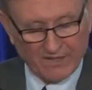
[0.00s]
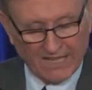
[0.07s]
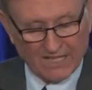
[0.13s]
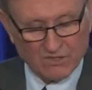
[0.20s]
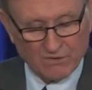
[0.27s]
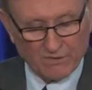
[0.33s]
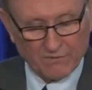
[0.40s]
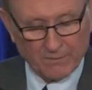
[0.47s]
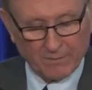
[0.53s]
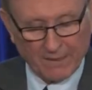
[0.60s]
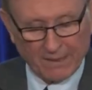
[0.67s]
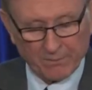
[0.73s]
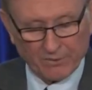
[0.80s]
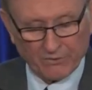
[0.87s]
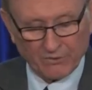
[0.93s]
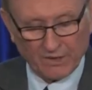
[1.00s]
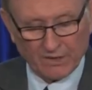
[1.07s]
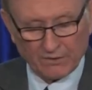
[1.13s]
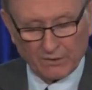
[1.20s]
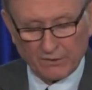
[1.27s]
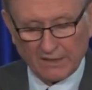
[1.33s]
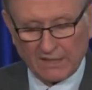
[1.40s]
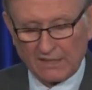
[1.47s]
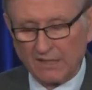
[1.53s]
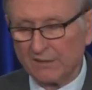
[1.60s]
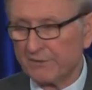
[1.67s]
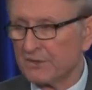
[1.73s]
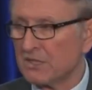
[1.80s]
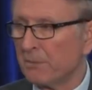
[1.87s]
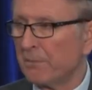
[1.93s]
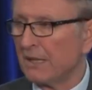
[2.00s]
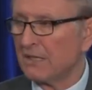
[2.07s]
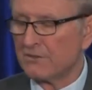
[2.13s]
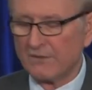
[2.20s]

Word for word: nature of the papacy in The Great Controversy, page